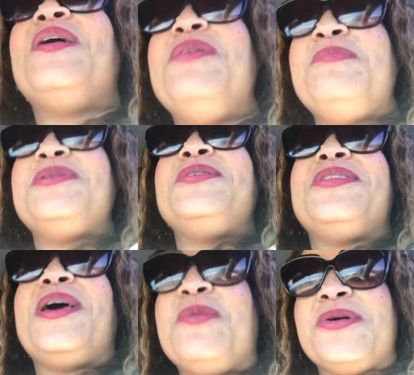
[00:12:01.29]
yeah, we
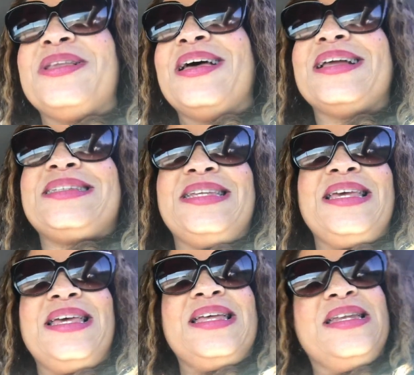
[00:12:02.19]
blew that. We're like
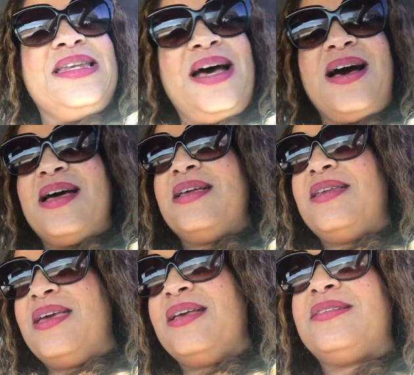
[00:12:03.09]
10,
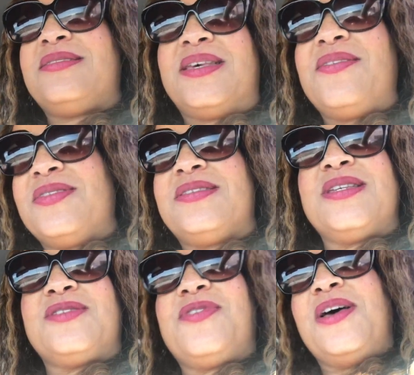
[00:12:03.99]
9, 8, 7,
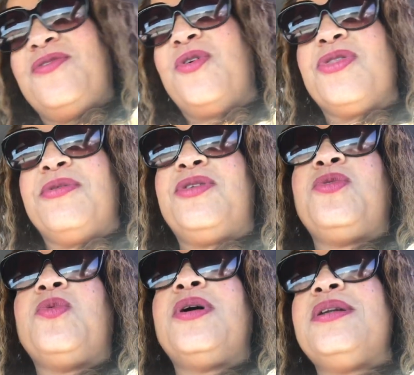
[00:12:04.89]
6, 5, 4, 3, 2,
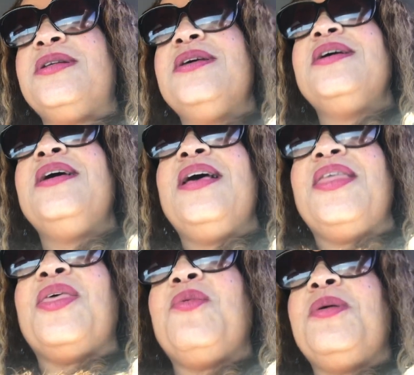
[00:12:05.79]
1.
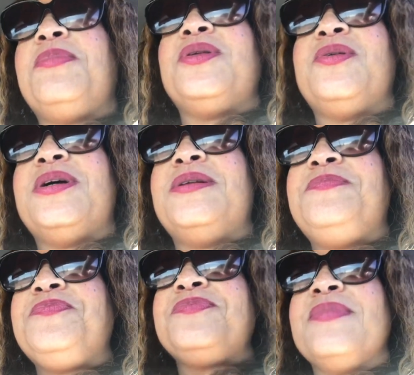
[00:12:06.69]
And then we blew it
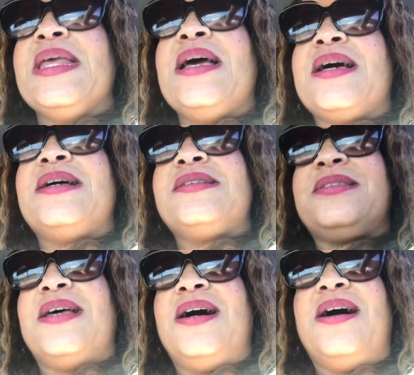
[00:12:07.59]
because
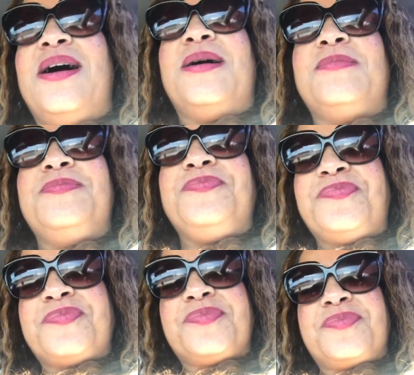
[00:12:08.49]
um,
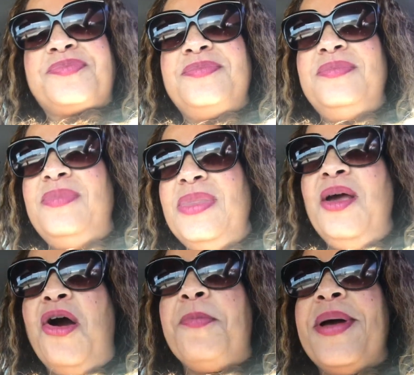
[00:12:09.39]

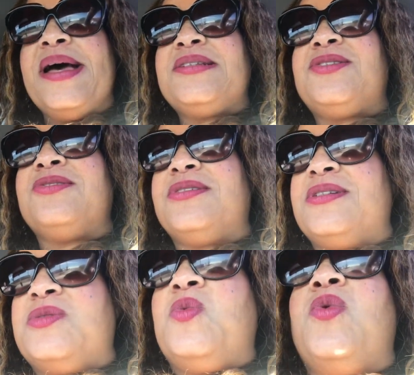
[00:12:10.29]
our pastor
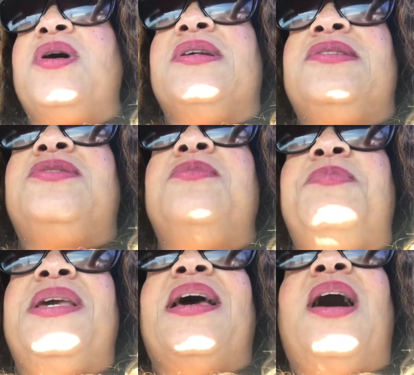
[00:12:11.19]
doesn't want us to
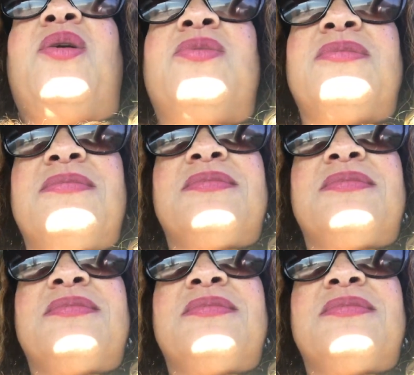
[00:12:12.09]
be out